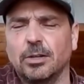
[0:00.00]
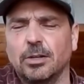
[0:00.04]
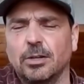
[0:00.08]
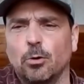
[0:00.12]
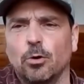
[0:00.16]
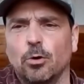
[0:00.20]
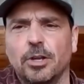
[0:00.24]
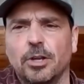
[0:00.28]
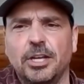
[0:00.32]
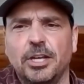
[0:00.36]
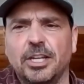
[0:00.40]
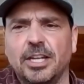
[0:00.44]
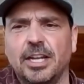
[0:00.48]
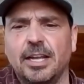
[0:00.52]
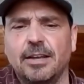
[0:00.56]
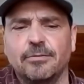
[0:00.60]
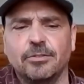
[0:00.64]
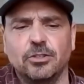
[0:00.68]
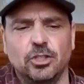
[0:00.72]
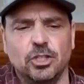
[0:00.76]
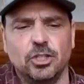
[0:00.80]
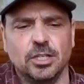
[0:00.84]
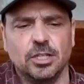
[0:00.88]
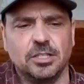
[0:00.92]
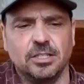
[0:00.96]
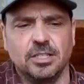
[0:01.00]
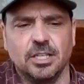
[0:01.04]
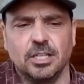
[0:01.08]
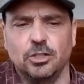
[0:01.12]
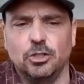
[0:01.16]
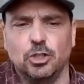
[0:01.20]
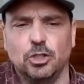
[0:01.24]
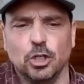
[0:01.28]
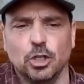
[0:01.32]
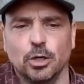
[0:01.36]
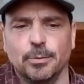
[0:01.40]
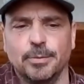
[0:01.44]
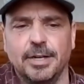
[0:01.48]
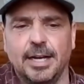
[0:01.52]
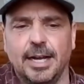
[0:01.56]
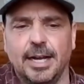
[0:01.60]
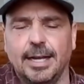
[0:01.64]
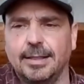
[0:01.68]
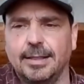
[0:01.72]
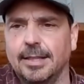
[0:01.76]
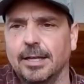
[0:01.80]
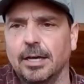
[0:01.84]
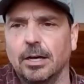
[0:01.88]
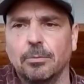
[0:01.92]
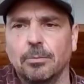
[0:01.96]
Or you can even just
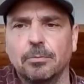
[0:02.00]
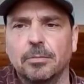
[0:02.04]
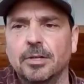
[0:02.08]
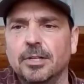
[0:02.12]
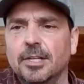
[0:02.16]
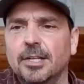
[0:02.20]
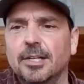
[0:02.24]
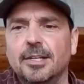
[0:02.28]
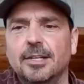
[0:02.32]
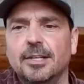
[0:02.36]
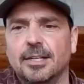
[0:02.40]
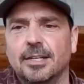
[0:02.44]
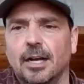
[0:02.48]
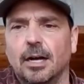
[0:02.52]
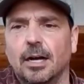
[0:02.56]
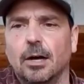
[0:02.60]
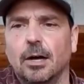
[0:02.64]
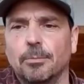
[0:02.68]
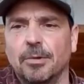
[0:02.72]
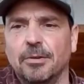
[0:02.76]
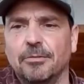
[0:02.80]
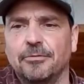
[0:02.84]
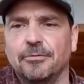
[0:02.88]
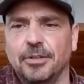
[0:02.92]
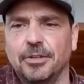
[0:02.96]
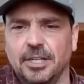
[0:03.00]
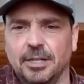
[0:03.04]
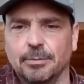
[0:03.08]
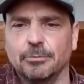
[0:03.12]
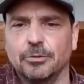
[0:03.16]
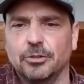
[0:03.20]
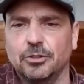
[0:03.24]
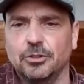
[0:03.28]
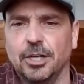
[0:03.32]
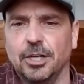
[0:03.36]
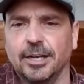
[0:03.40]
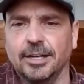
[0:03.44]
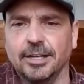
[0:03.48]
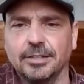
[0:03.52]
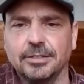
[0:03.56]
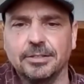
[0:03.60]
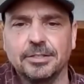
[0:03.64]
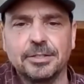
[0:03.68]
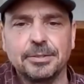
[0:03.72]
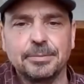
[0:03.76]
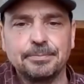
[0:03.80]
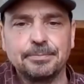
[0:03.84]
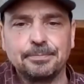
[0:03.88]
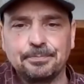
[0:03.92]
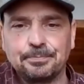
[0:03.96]
germinate them and feed them to
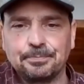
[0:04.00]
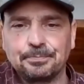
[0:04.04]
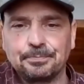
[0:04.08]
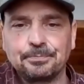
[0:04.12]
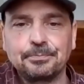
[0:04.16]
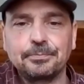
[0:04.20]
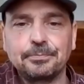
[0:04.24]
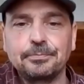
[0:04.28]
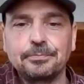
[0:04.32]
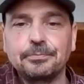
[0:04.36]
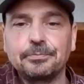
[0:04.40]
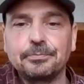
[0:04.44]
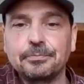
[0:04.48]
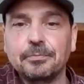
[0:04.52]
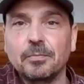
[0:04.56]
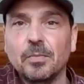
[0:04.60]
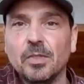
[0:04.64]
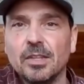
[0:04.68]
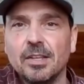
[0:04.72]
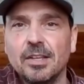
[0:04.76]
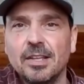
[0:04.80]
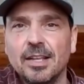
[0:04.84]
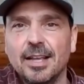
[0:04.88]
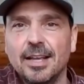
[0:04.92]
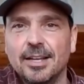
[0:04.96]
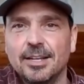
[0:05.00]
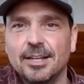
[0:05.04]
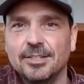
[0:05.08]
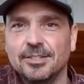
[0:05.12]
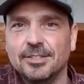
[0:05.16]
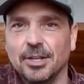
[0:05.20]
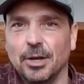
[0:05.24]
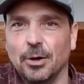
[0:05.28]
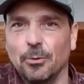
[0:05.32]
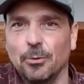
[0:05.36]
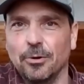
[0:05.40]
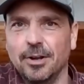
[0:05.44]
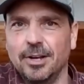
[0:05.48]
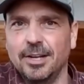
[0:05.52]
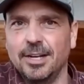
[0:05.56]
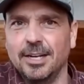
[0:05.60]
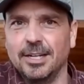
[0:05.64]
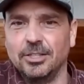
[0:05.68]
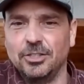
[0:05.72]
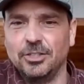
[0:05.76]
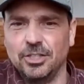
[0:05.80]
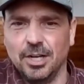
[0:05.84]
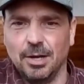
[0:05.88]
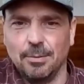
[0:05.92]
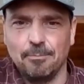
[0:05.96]
chickens. So we're going
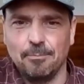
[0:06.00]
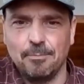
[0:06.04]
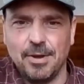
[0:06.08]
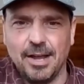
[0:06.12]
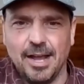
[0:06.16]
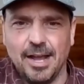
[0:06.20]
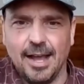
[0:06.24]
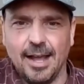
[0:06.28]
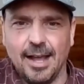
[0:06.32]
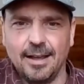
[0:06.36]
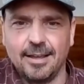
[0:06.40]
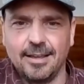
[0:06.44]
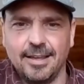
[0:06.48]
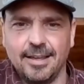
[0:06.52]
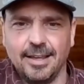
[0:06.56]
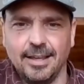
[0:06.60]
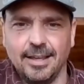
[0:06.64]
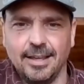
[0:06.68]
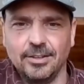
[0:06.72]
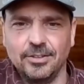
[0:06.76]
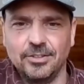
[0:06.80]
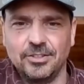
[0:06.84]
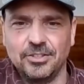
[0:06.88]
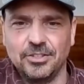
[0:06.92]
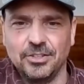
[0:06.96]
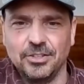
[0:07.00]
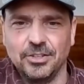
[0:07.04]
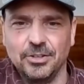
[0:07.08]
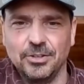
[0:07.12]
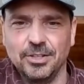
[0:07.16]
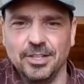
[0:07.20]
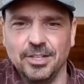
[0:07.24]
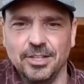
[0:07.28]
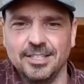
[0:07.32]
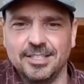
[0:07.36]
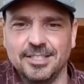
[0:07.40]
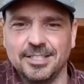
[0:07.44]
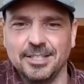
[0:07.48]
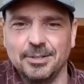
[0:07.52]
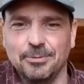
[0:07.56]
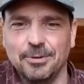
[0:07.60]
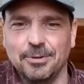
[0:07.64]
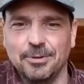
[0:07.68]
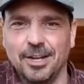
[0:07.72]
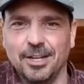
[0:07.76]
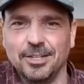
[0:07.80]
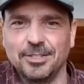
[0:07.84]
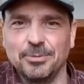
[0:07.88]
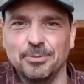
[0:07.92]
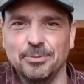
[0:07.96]
to jump back into, let's see
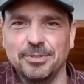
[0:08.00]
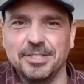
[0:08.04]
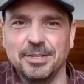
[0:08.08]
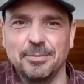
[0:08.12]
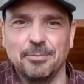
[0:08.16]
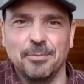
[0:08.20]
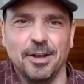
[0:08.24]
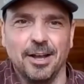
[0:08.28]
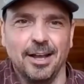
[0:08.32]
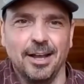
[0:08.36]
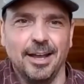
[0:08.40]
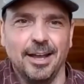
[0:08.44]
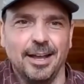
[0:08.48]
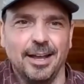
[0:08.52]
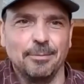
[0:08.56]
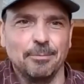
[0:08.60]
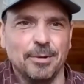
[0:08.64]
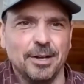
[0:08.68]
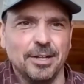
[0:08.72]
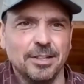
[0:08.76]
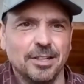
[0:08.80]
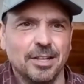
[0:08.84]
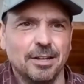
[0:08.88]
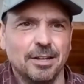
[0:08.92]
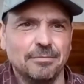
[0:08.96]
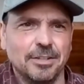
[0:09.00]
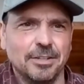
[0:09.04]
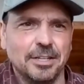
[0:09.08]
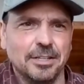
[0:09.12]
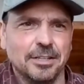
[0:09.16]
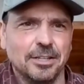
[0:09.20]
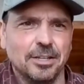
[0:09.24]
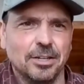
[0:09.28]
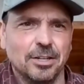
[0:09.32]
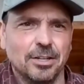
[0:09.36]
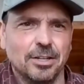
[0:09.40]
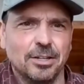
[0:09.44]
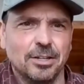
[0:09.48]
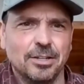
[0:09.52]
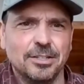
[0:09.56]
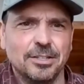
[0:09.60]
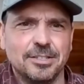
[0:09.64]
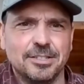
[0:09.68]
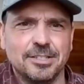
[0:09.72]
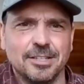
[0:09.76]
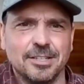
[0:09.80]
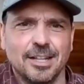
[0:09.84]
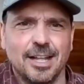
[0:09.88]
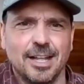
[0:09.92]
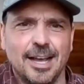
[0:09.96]
what else was in my lovely little
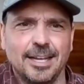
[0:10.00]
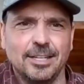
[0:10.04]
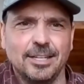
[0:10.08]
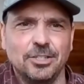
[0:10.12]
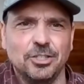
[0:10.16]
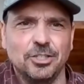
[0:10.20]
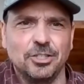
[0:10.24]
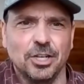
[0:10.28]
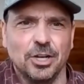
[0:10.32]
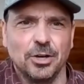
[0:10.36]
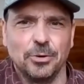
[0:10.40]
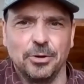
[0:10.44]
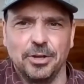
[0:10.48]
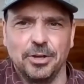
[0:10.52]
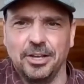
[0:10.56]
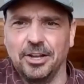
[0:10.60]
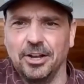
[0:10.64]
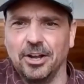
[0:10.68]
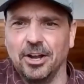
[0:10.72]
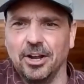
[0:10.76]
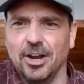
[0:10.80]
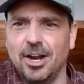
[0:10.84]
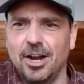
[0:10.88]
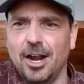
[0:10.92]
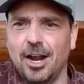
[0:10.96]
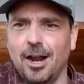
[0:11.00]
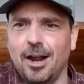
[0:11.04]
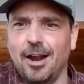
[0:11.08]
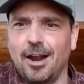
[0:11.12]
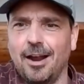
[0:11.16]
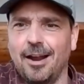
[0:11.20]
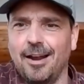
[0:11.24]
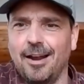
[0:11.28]
slideshow here.